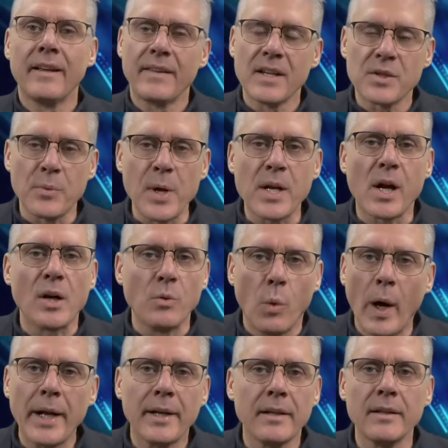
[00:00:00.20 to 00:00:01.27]
This week on
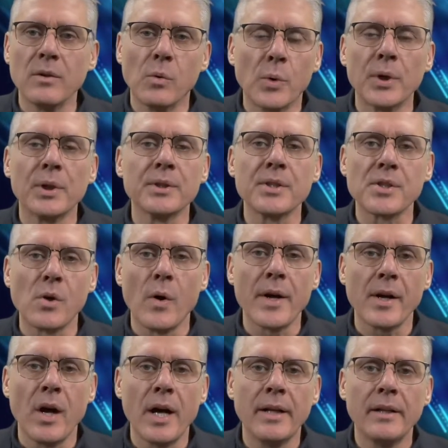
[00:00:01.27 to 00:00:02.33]
What in the World is
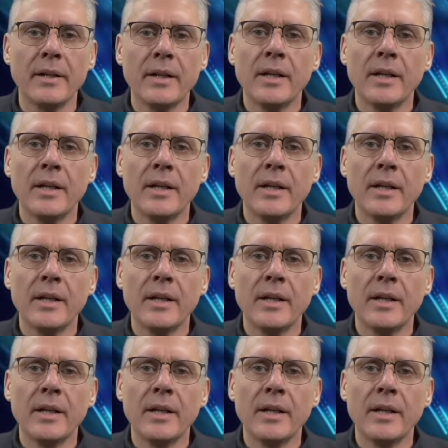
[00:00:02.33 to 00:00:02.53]
Going On,